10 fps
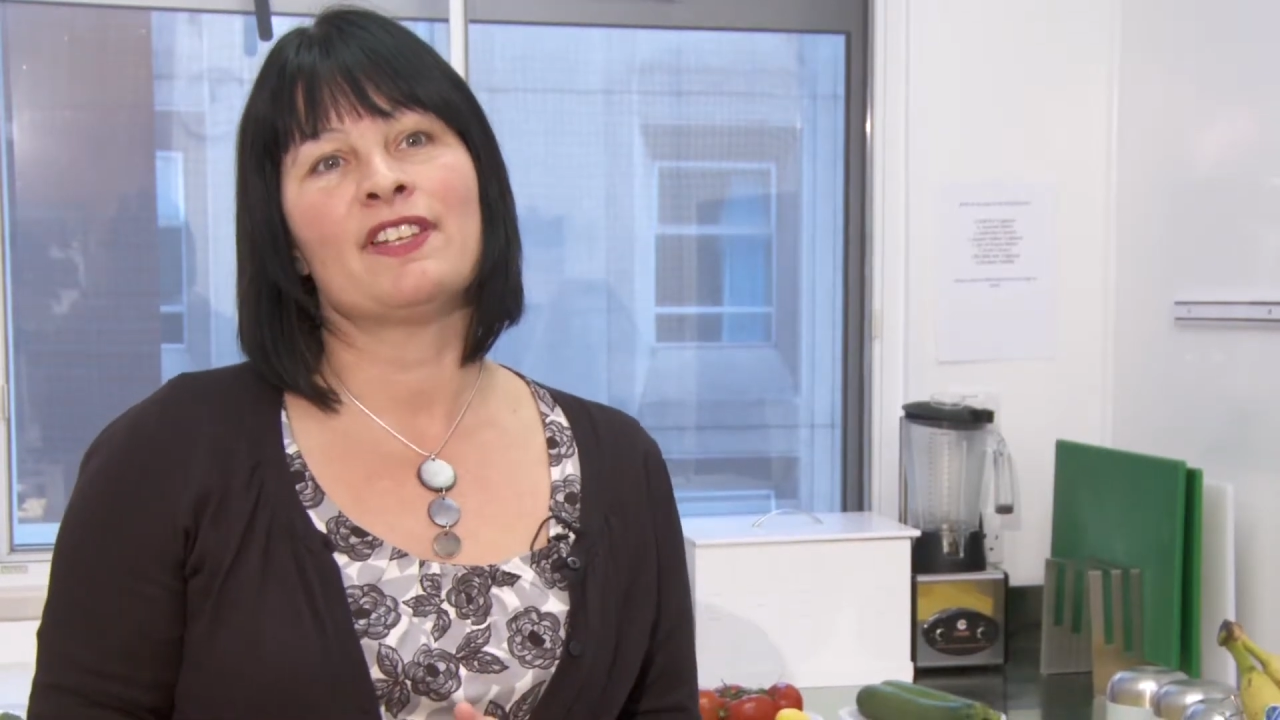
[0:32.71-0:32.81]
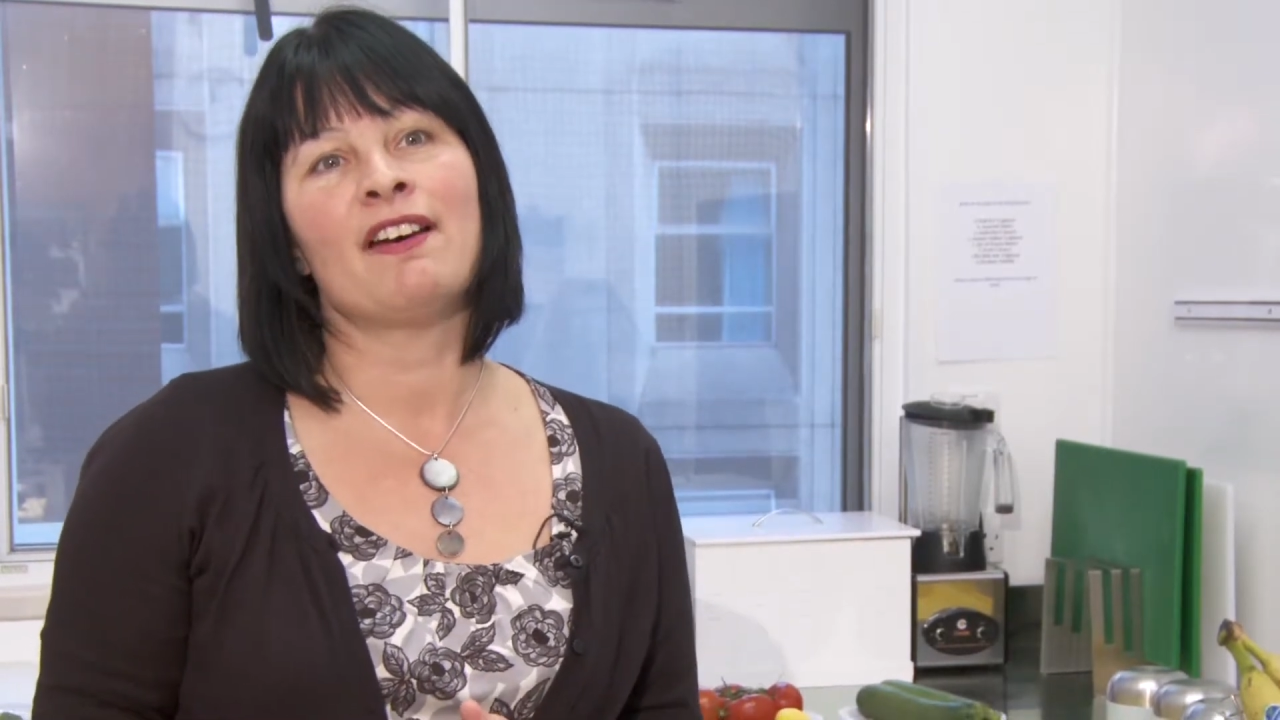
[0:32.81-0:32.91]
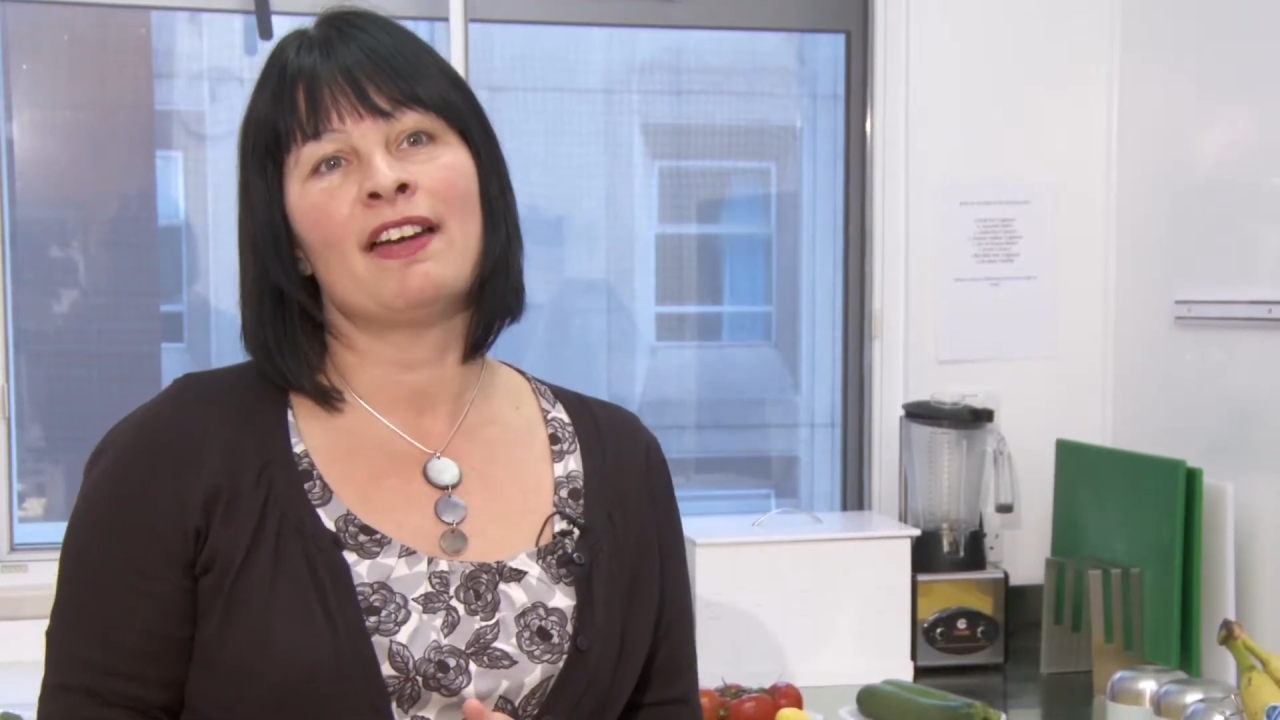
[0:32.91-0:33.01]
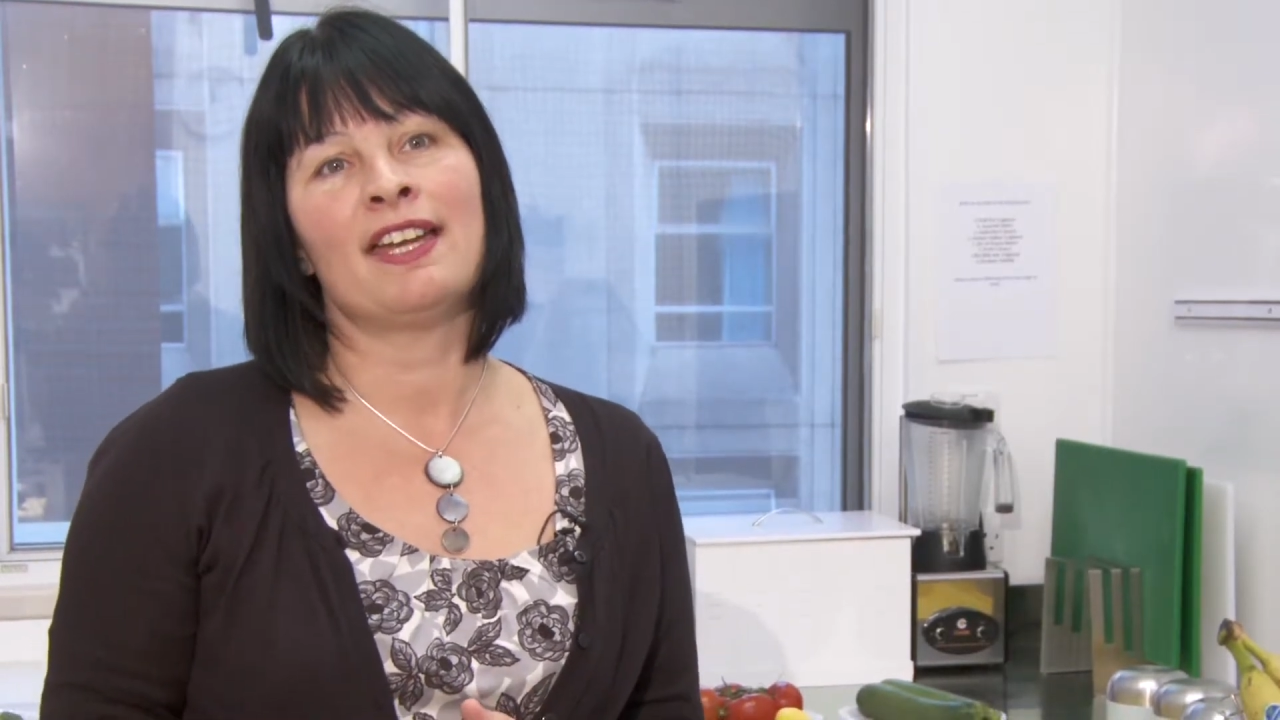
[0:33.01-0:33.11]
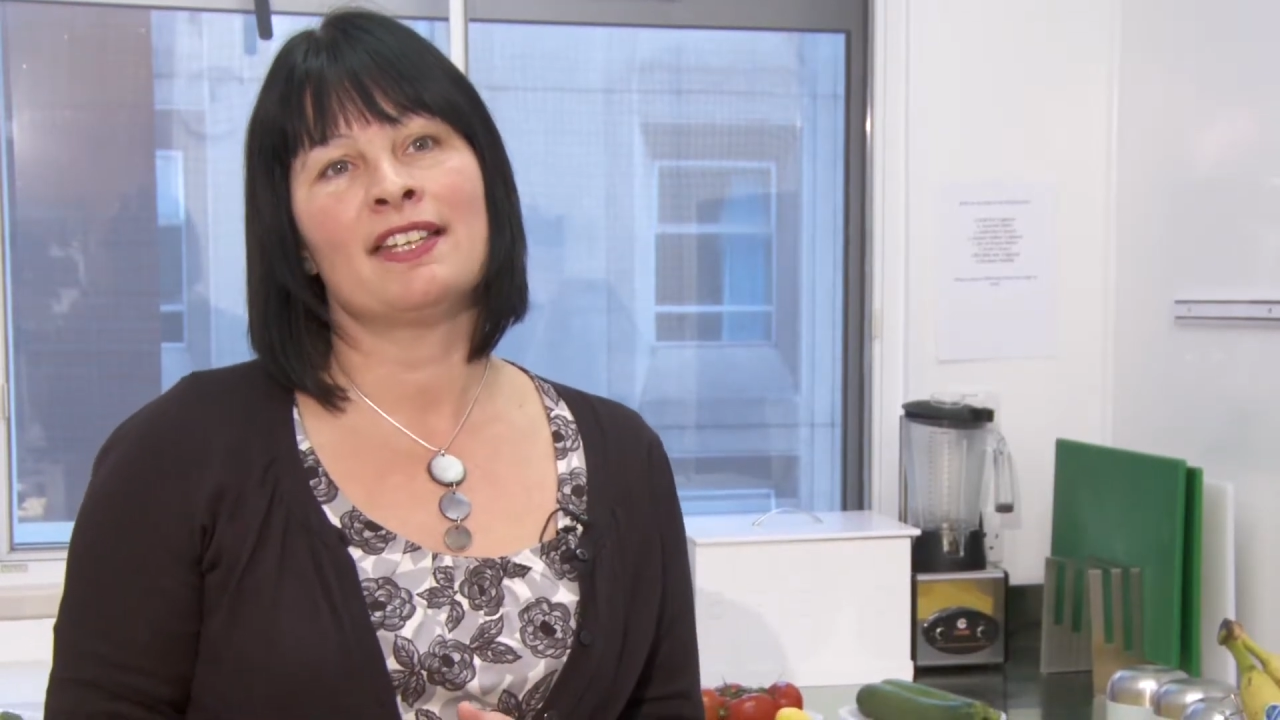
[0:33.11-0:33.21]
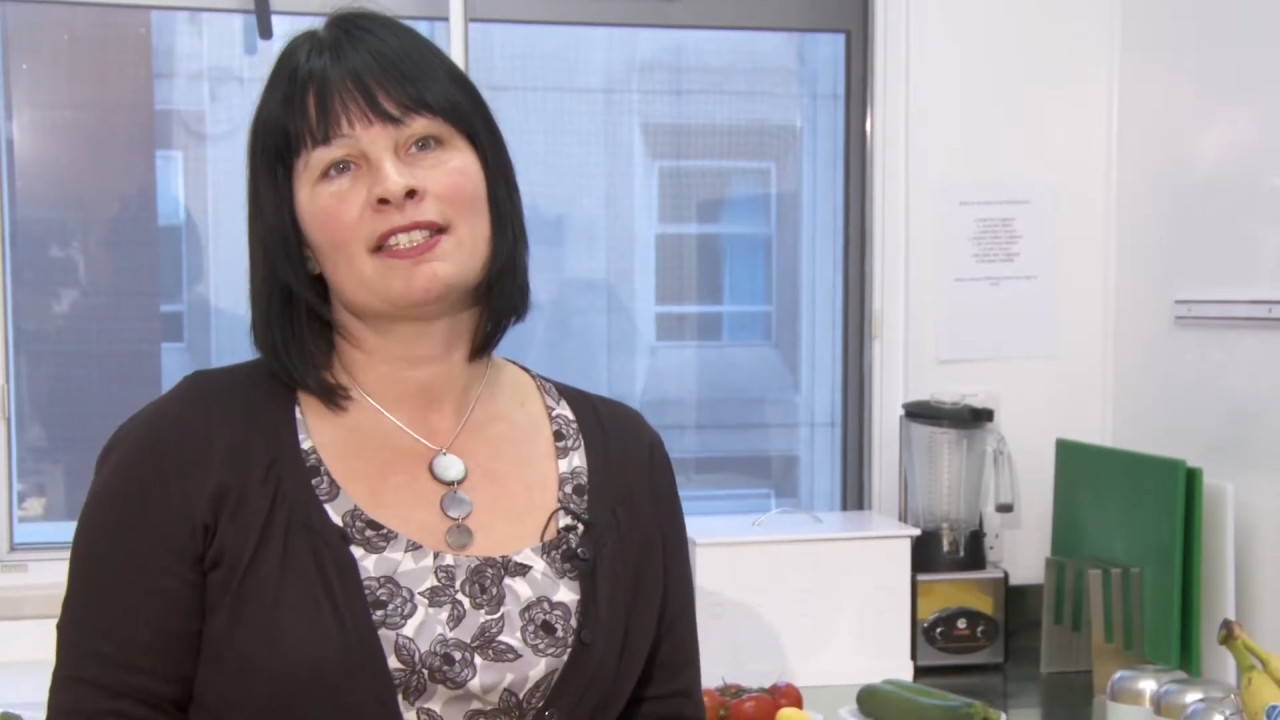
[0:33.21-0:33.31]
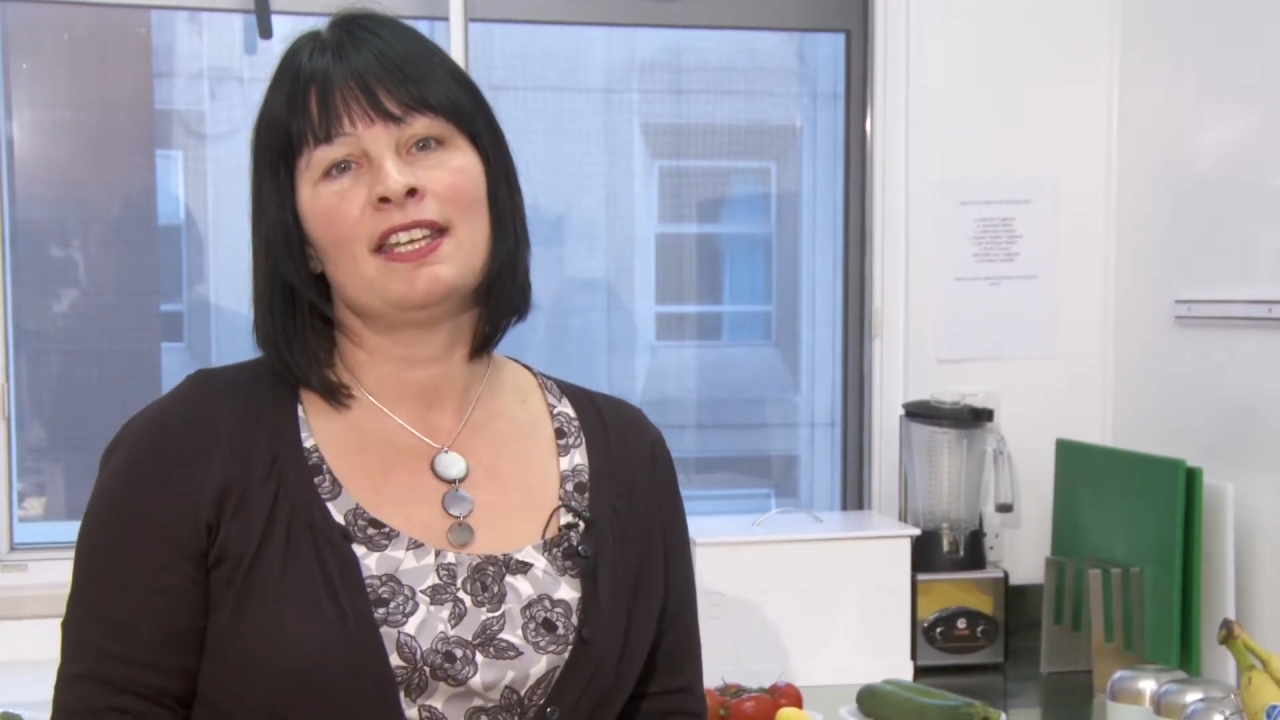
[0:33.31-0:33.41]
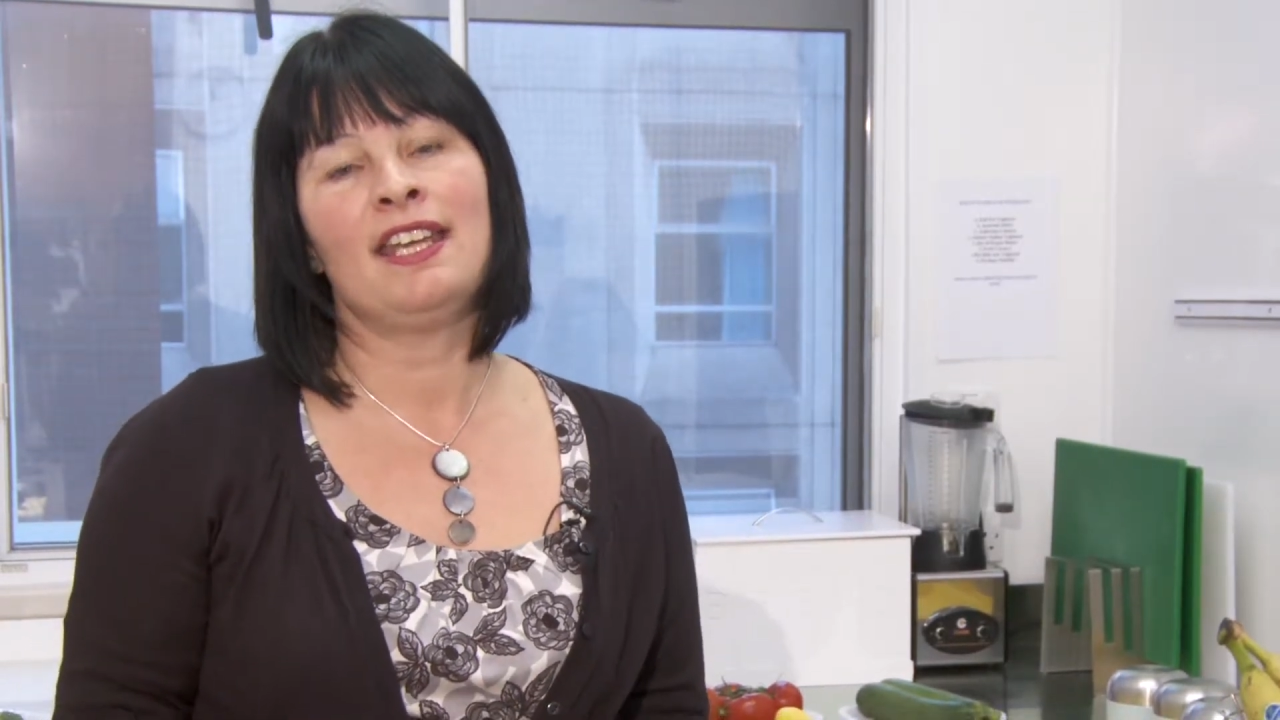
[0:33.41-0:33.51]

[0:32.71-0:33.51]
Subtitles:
diet,